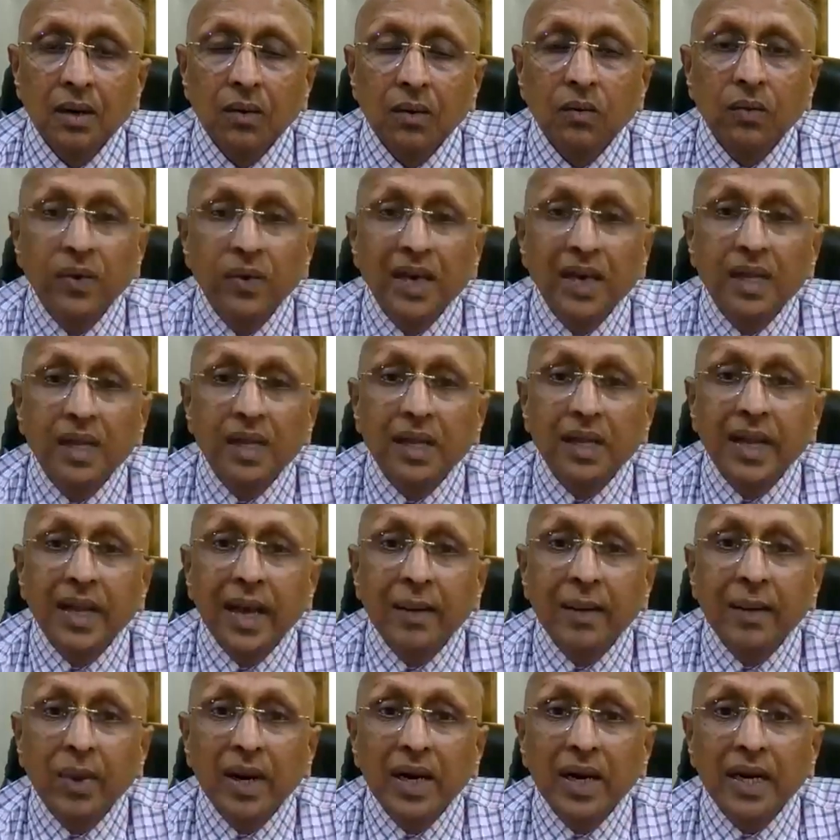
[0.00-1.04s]
We
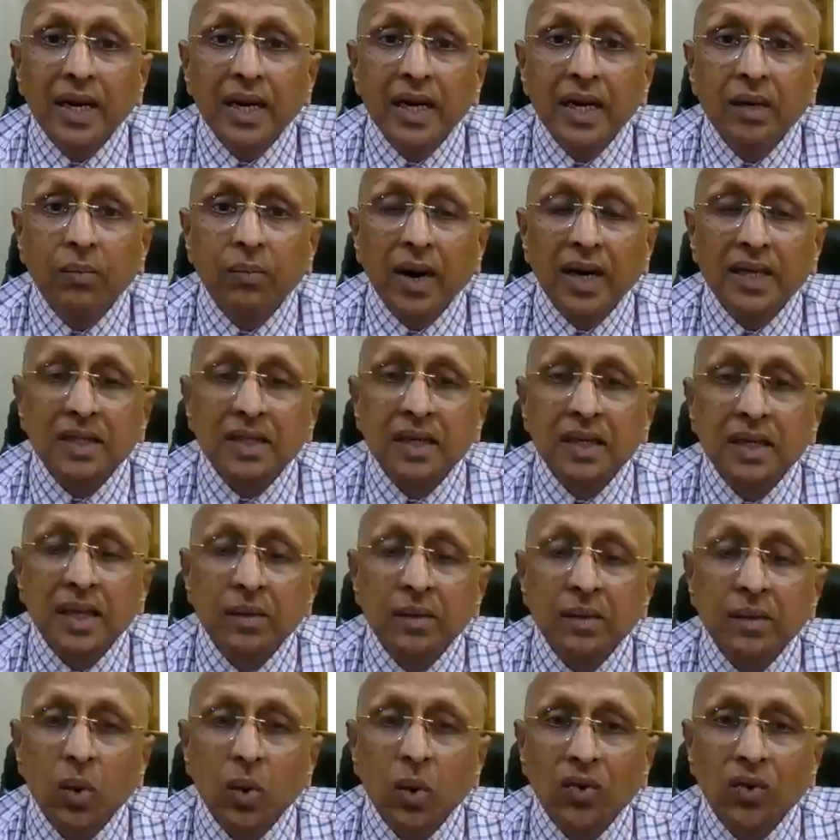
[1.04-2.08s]
label it by the
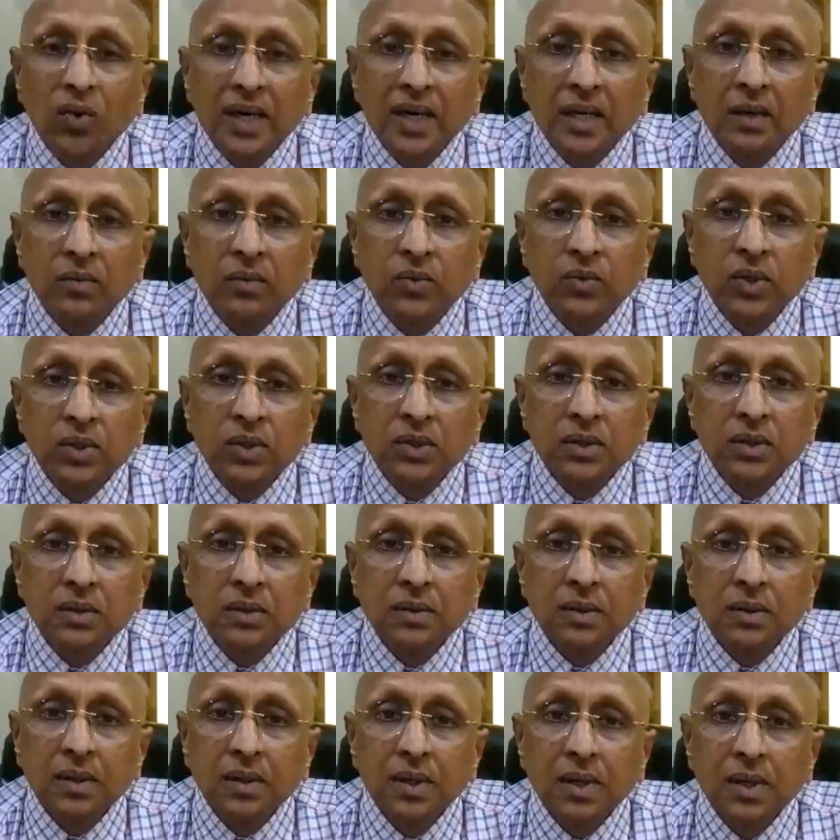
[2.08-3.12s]
name of vital force.
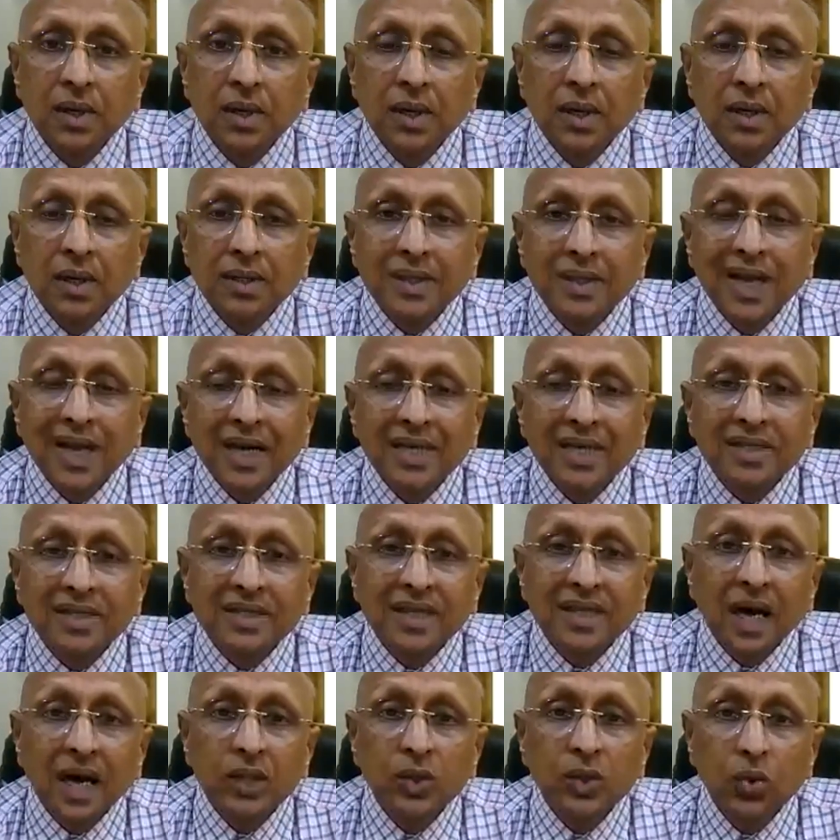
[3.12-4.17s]
That
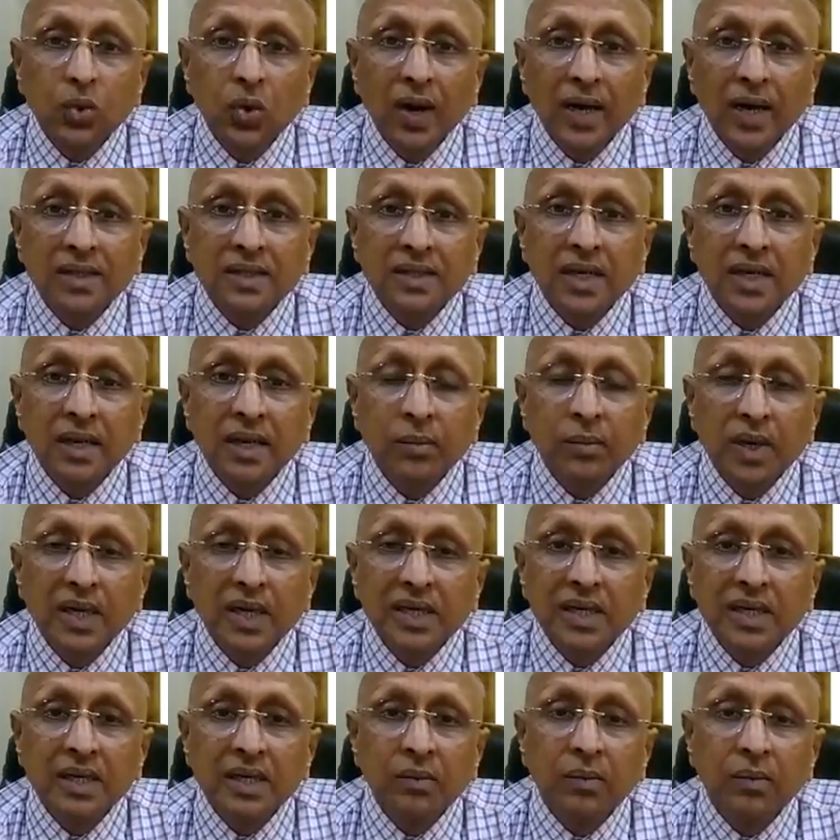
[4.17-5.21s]
sadhu has labeled
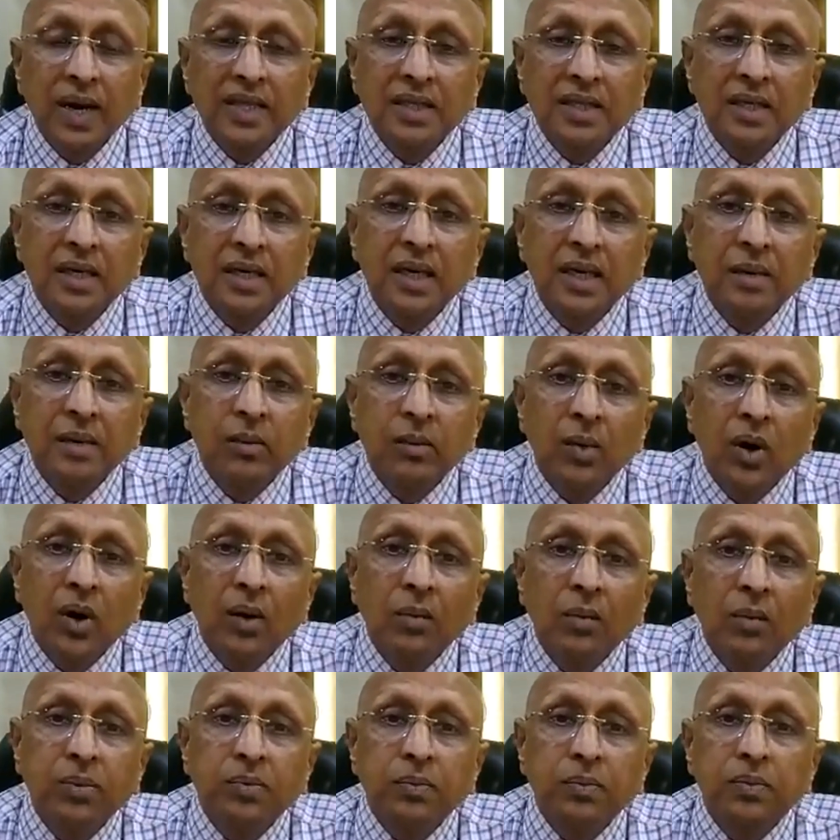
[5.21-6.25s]
it by the name
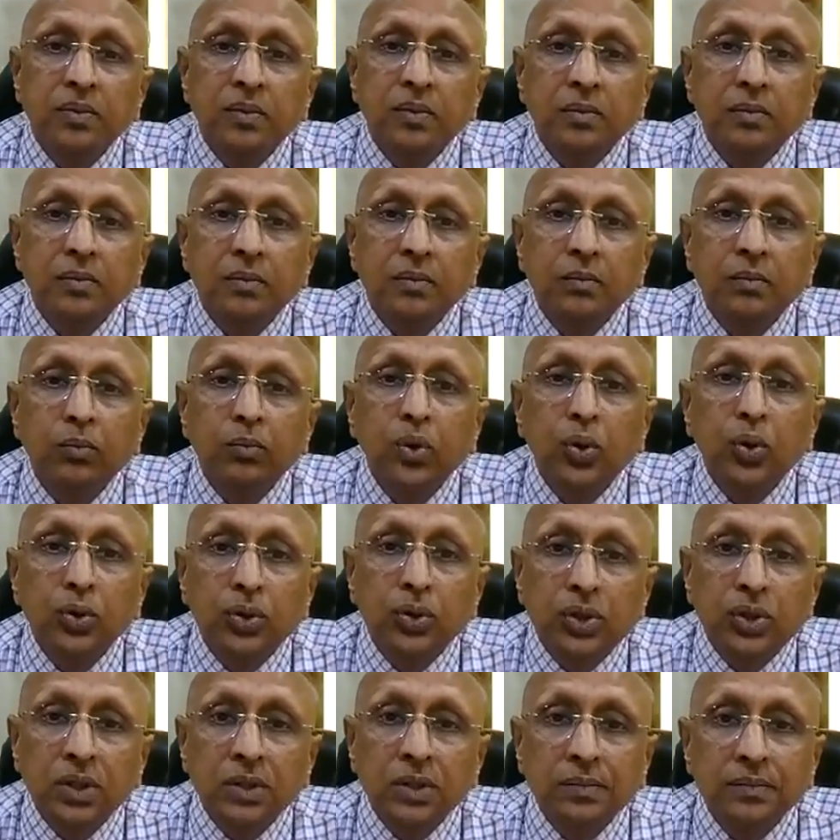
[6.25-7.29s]
of
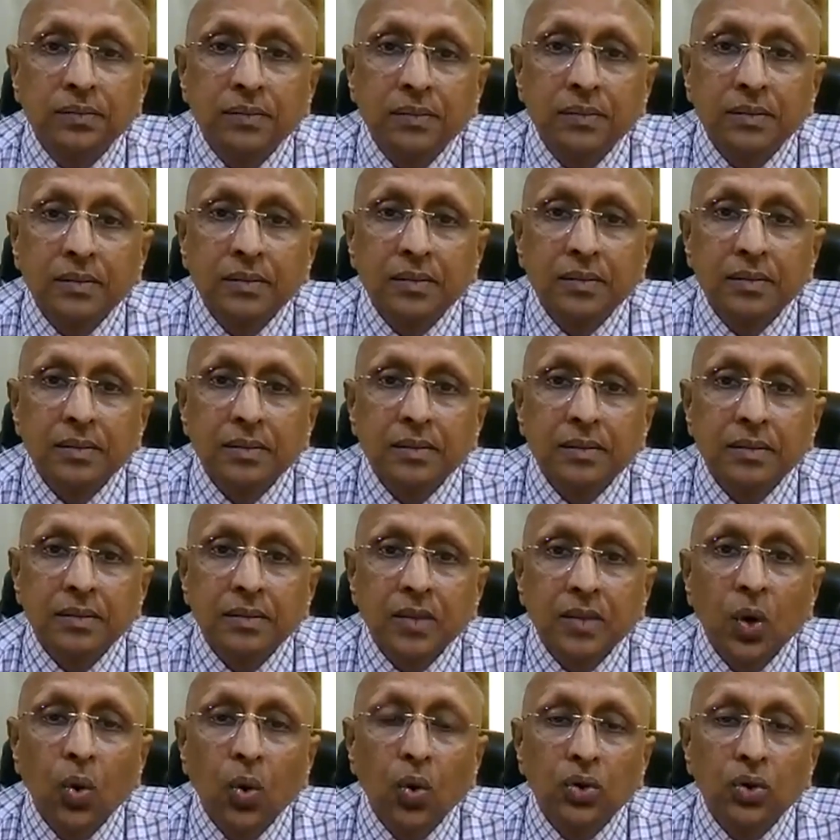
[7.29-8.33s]
bhut,
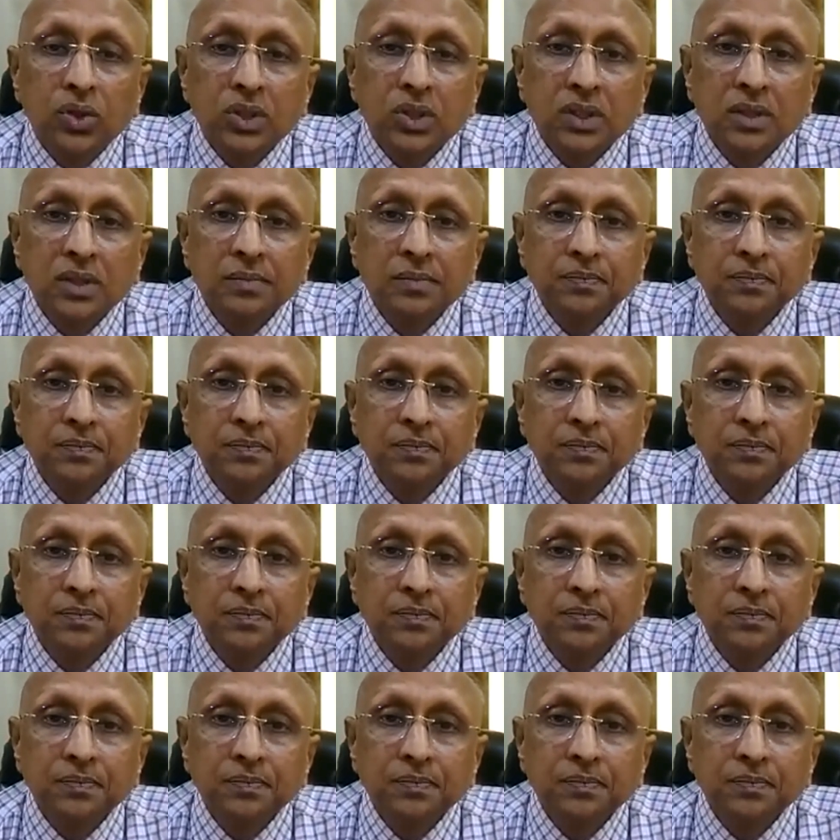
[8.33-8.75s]
ghost.